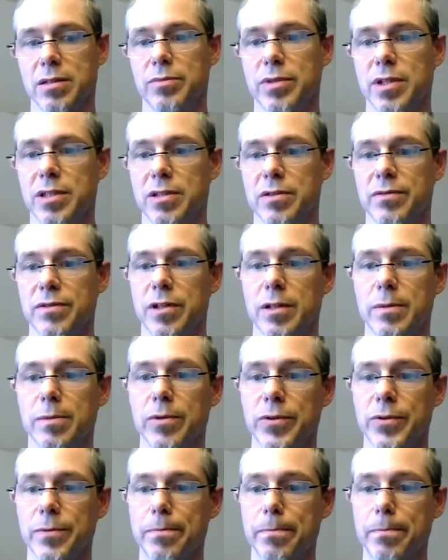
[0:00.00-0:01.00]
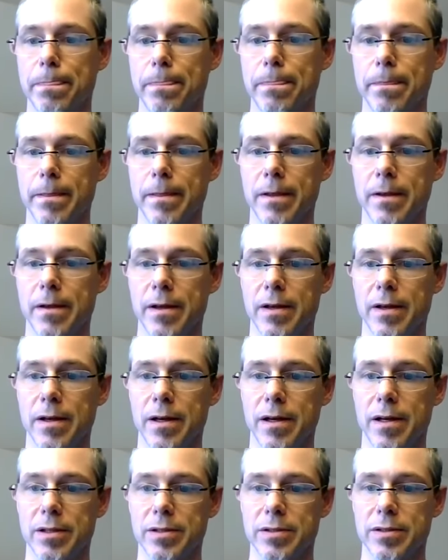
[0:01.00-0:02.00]
and present variables.
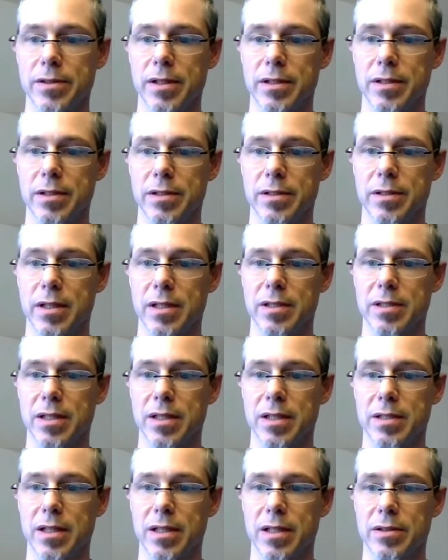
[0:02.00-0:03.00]
So that sets